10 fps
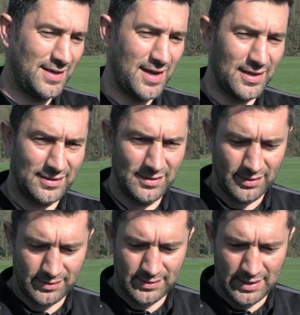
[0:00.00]

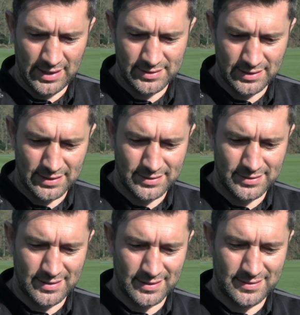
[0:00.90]
Look, it is.
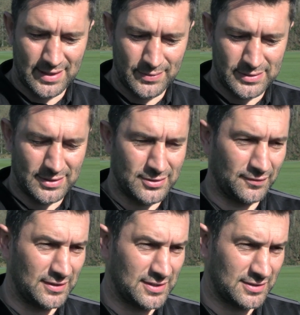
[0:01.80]
It was a
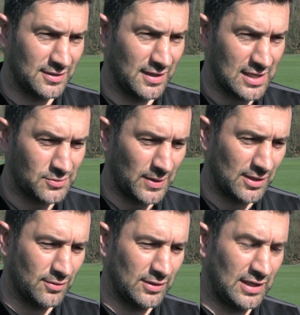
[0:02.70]
tough decision last
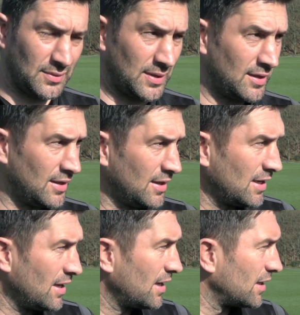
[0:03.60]
week going into it,
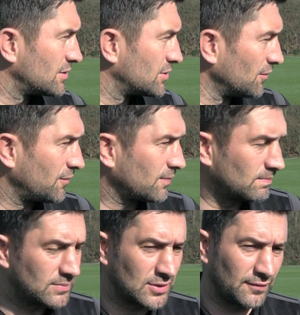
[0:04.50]
and it's
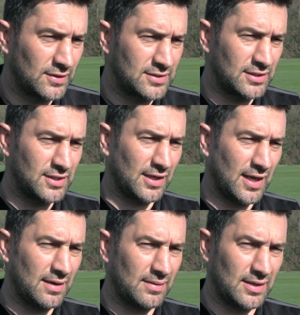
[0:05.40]
tough decision
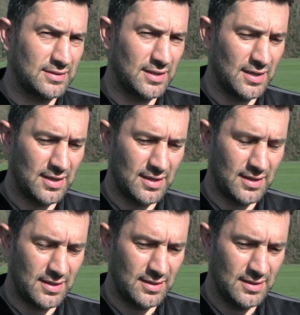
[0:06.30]
again. It's
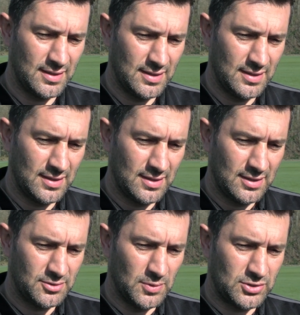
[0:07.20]

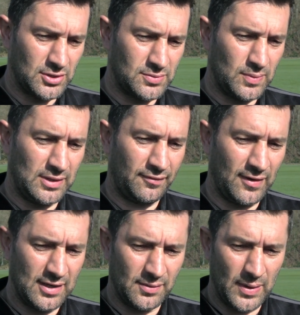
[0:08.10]
as much as we
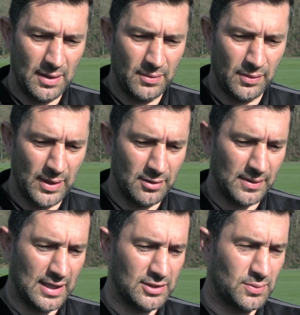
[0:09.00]
defended well, and we went up
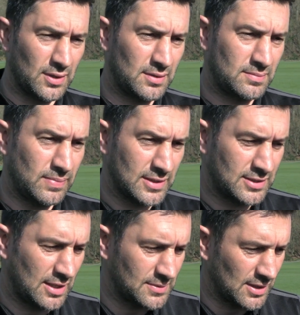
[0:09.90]
against one of the
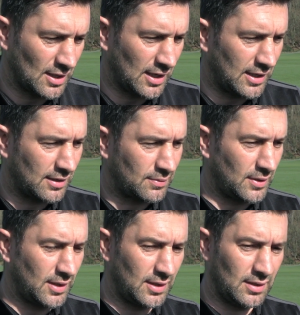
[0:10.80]
best teams in the league.
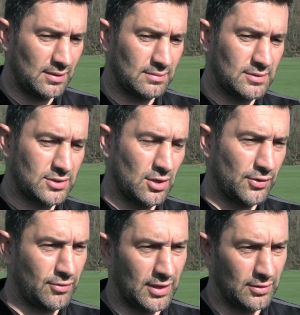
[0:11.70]
We
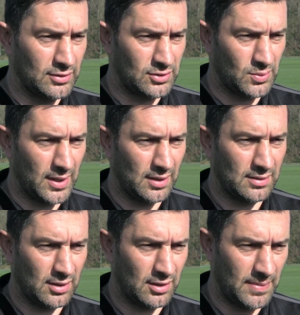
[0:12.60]
scored 3 goals as well
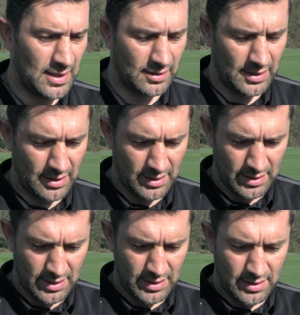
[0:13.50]
on the back of that,
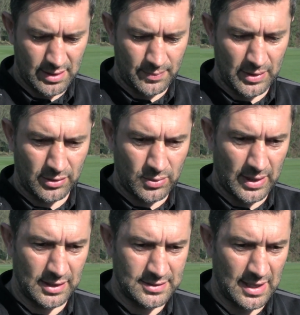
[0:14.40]
and we looked
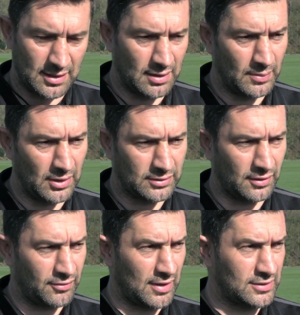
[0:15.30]
quite attacking, and we looked
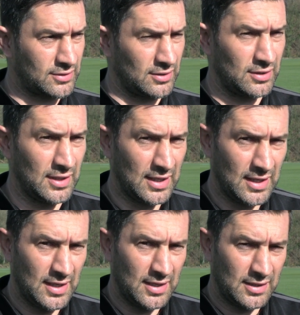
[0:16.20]
a threat. So,
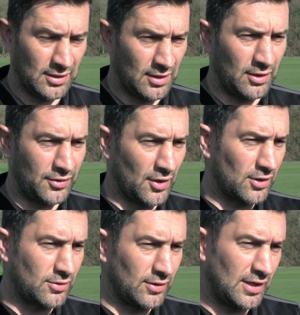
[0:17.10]
a lot of
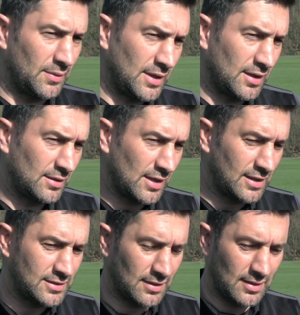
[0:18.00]
thought going into it, and
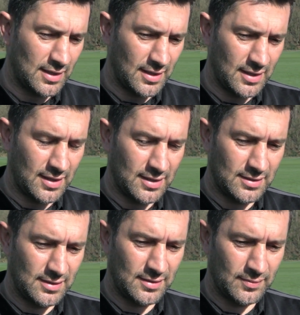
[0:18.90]
like I said,
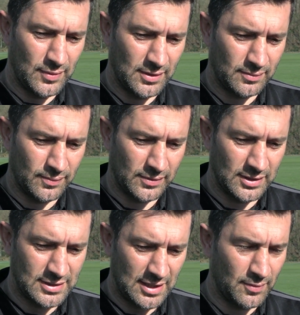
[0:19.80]
the
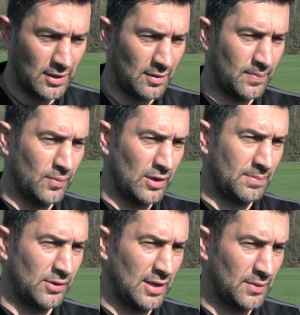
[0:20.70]
team what I
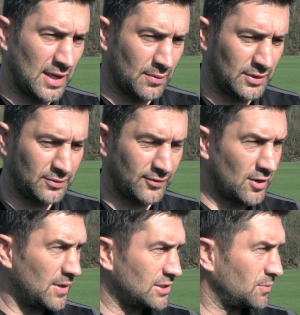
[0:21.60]
put out there, which
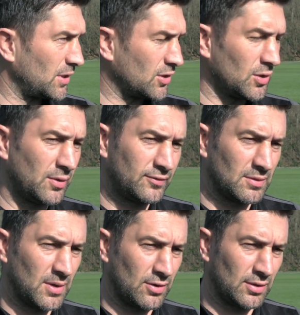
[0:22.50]
formation we go with
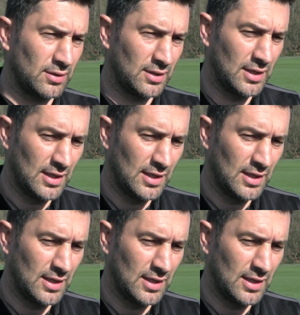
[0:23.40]
tomorrow, will